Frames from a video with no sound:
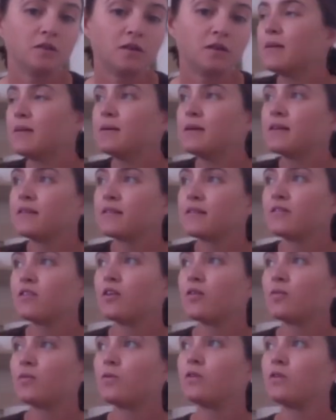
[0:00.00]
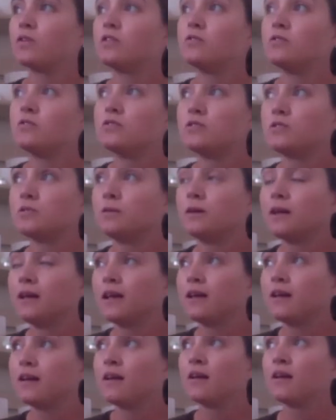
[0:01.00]
Maybe it's not what you're
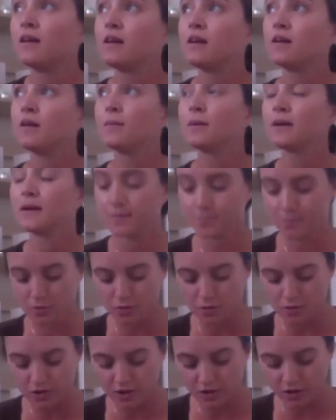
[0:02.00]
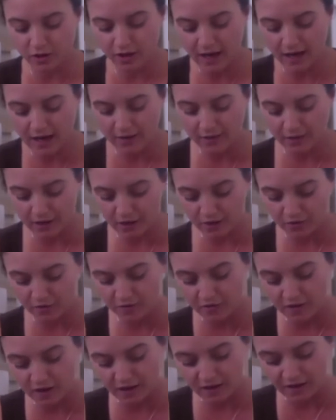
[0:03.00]
doing, but more so, how are you
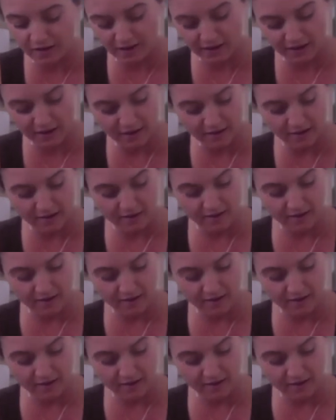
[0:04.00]
feeling?